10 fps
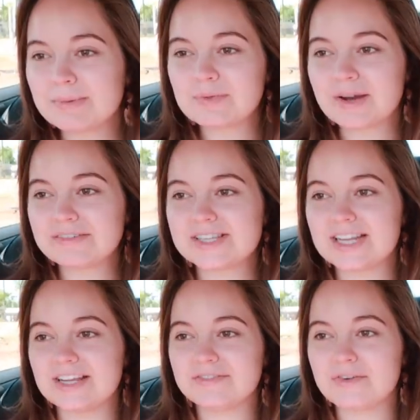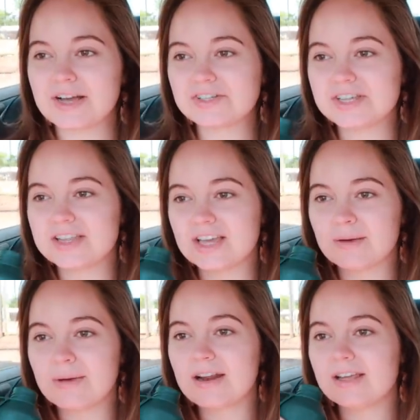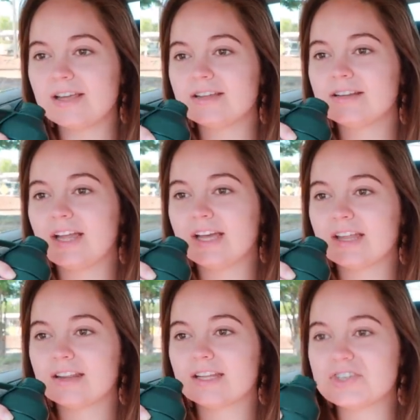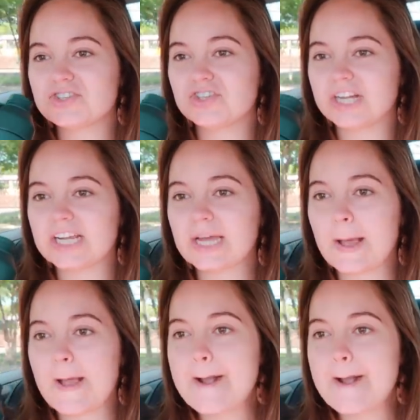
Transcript: midwife said if you actually think about it, like this drink,